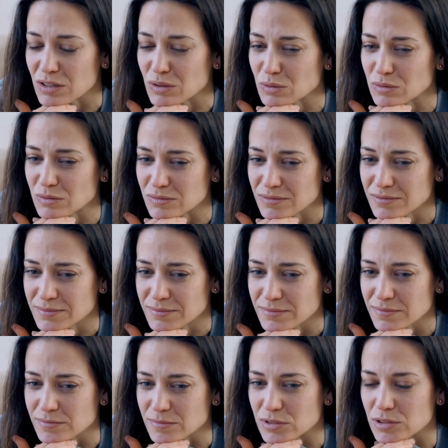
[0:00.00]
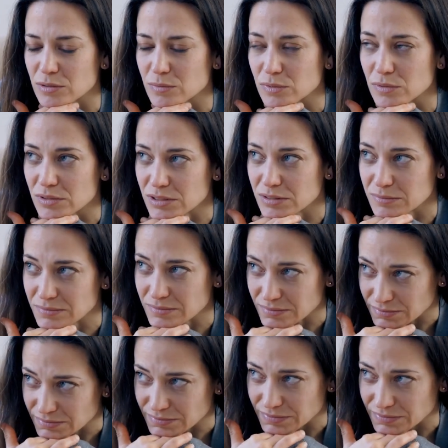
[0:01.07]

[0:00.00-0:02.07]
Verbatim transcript: In addition to helping with any legal